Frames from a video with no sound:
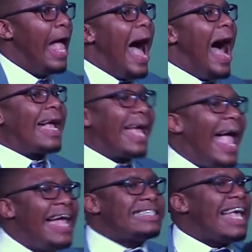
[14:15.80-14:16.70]

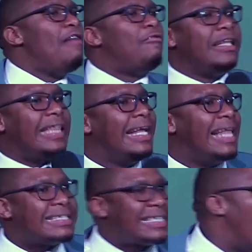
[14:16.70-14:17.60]
against everything
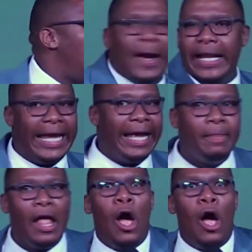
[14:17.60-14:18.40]
that's happening.